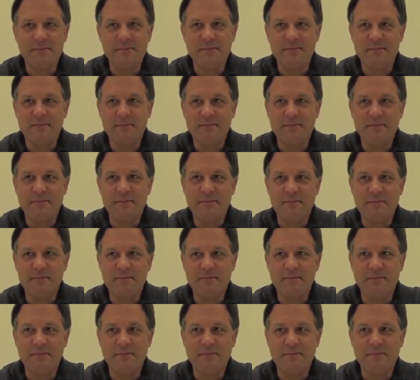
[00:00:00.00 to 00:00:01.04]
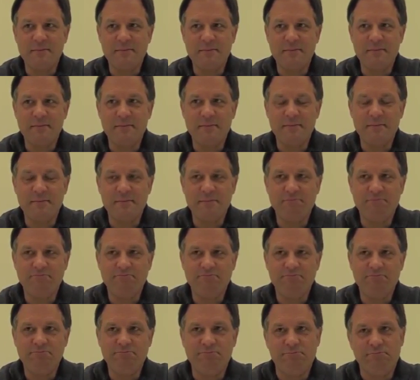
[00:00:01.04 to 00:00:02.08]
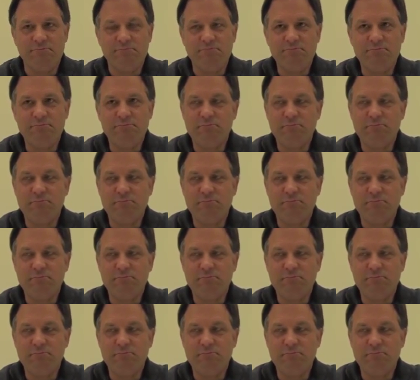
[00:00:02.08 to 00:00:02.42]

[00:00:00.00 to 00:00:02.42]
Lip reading: Nothing is said.